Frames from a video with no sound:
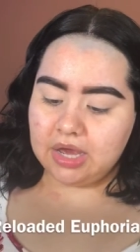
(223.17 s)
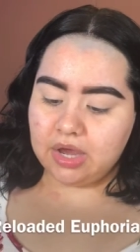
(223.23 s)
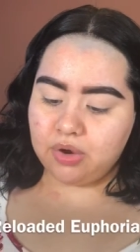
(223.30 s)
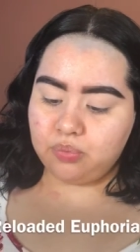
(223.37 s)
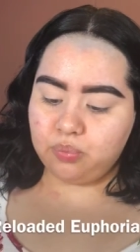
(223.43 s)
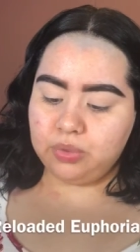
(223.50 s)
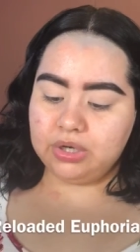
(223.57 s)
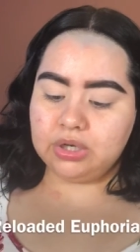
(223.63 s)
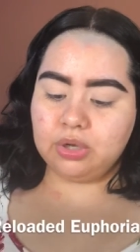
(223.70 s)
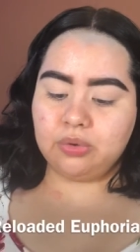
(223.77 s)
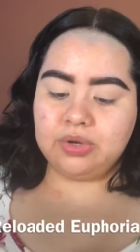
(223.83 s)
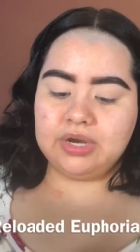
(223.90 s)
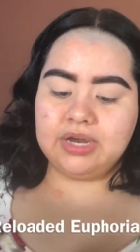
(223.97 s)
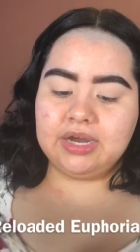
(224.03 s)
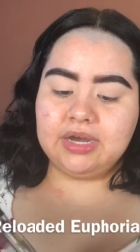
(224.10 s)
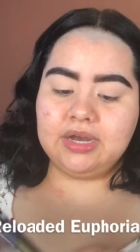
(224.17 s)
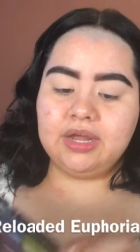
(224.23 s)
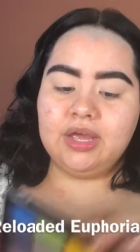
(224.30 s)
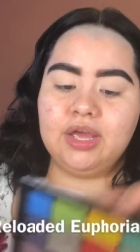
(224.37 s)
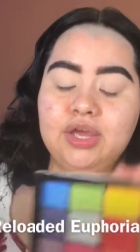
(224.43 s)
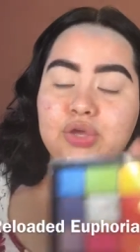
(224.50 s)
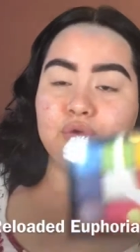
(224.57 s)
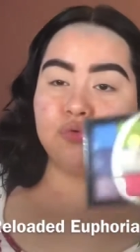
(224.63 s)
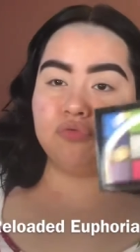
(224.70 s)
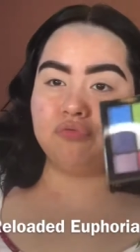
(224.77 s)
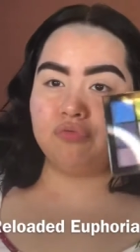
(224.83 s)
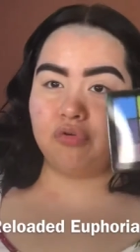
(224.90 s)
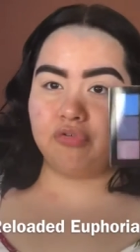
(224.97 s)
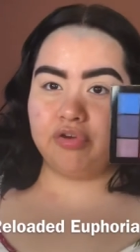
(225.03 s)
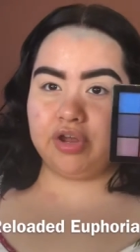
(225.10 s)
Reloaded
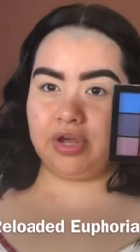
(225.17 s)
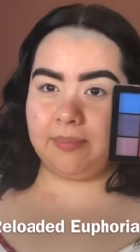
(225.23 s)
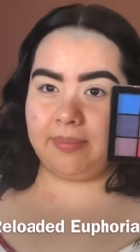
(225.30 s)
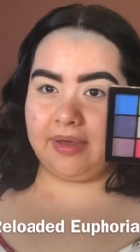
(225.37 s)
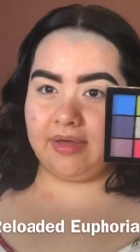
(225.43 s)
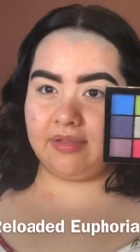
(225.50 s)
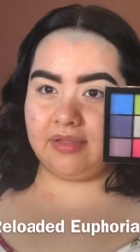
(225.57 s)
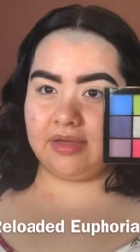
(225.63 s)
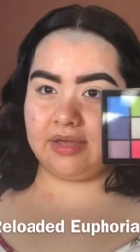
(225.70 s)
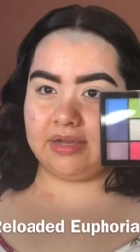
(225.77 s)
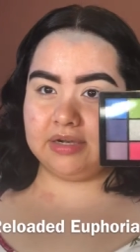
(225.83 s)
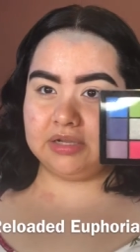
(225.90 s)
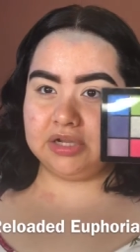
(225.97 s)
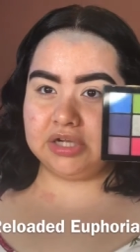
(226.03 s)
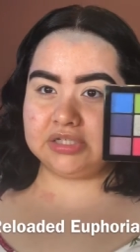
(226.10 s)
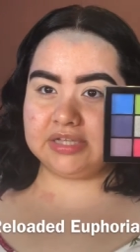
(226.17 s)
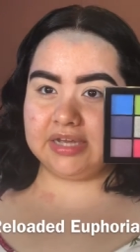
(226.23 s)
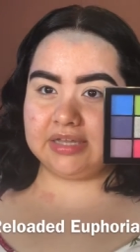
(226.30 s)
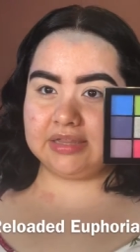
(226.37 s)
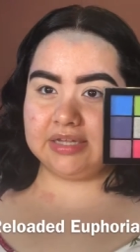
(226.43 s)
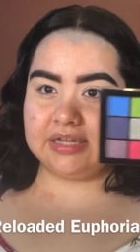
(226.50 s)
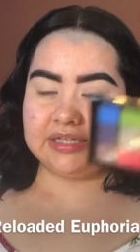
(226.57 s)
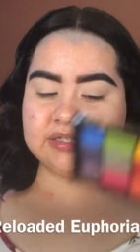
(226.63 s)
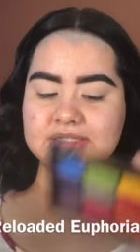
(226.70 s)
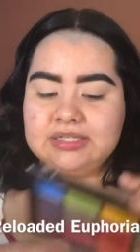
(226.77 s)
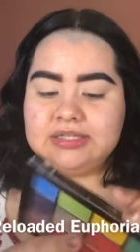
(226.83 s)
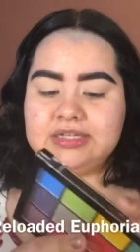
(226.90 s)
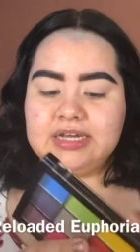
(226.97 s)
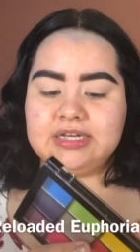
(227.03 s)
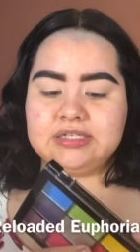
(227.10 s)
Euphoria palette, and it looks like this.
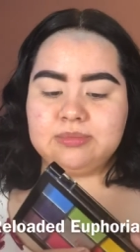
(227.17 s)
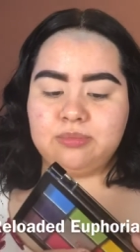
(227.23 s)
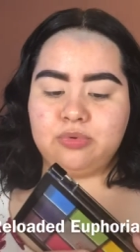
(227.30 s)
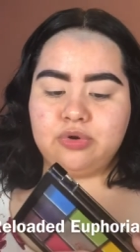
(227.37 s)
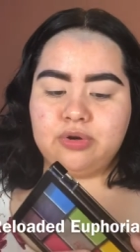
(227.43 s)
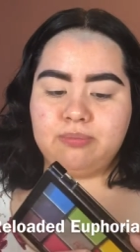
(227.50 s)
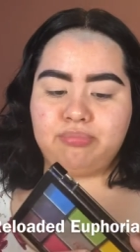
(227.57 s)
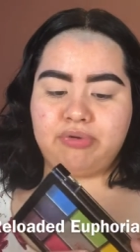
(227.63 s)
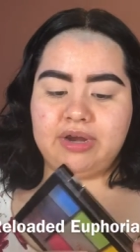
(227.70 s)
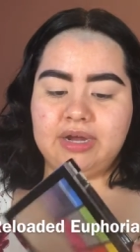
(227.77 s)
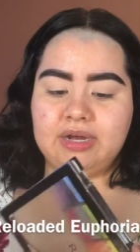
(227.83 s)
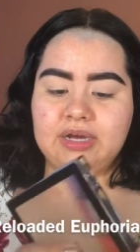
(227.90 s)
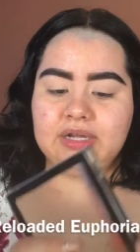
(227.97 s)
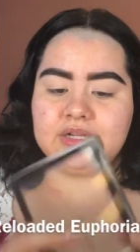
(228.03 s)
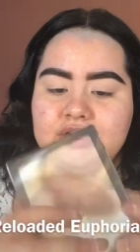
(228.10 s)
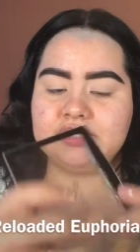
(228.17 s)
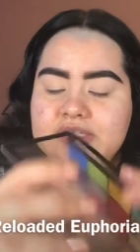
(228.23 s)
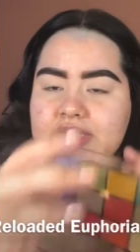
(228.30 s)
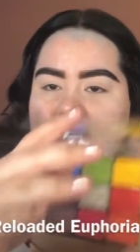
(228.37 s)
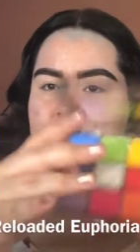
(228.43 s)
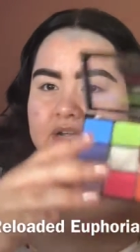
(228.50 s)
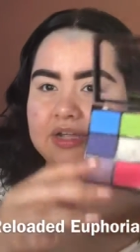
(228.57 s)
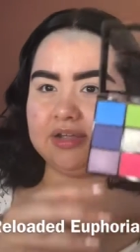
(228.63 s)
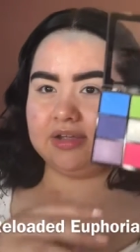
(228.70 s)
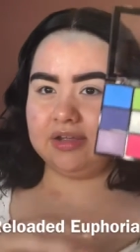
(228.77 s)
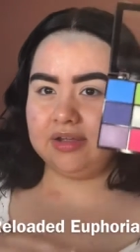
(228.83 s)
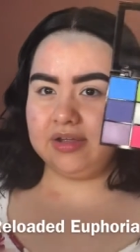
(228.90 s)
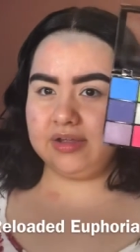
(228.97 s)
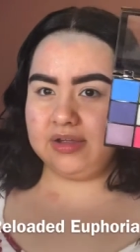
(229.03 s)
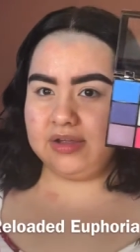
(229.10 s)
This has more bright colors in it
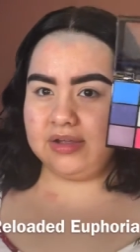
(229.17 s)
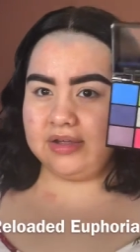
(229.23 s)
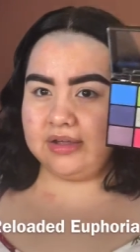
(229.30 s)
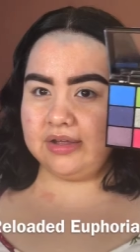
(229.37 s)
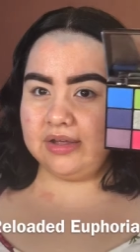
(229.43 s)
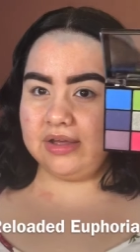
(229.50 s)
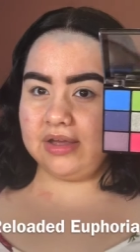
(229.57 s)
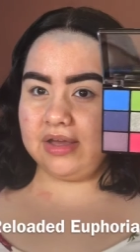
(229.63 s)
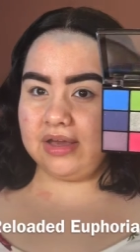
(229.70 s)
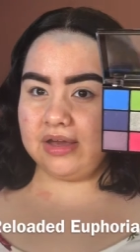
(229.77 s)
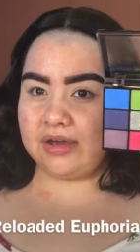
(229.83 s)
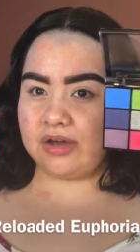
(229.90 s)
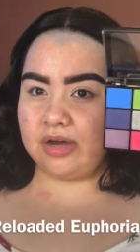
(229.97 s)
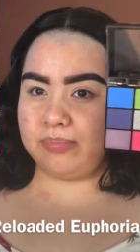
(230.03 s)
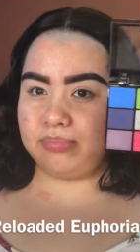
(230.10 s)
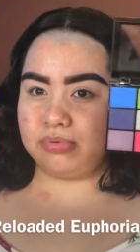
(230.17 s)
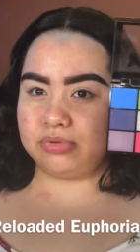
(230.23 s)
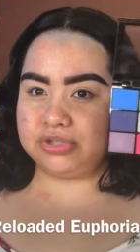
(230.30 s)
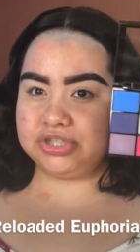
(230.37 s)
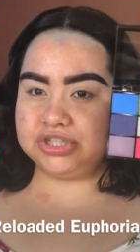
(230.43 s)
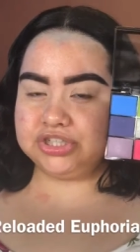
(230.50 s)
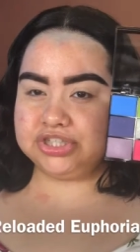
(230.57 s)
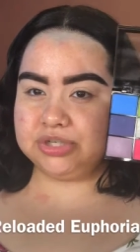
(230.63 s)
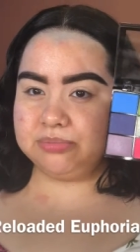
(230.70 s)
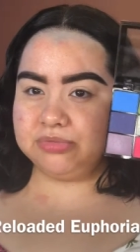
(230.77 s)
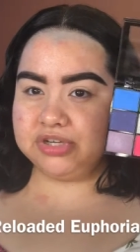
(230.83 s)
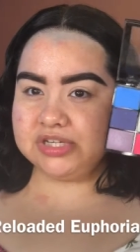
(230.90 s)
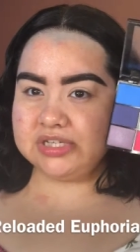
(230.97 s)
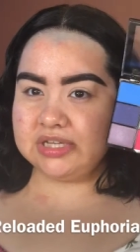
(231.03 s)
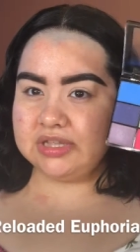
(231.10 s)
couple
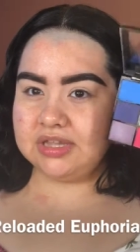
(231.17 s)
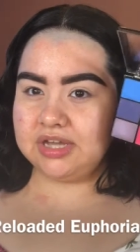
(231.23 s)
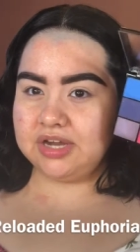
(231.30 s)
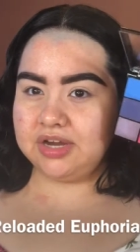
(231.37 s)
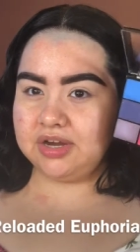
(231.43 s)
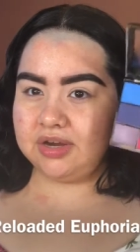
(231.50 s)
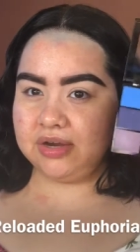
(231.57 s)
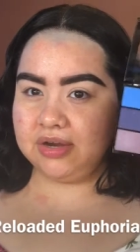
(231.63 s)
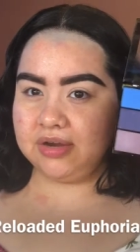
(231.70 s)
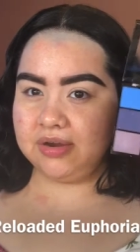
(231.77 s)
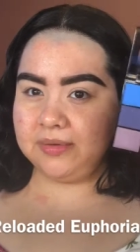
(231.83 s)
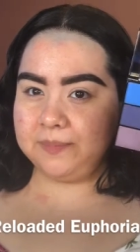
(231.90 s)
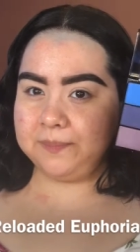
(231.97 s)
shimmers in there.